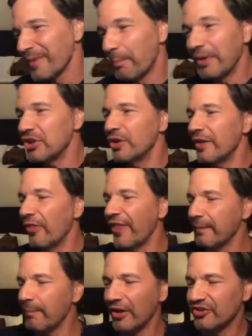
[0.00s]
But you didn't
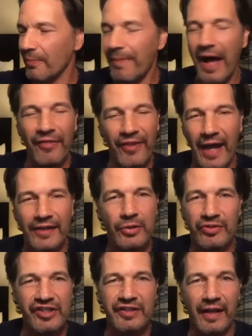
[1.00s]
think much about that. You were
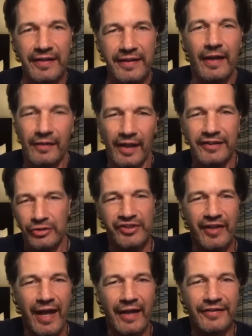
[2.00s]
just like you
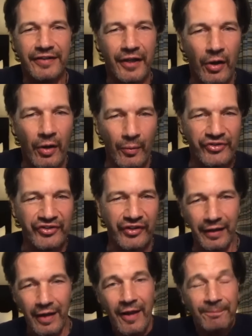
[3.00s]
said, it was
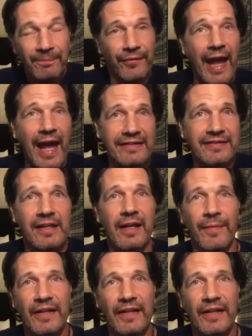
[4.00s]
like, that's it.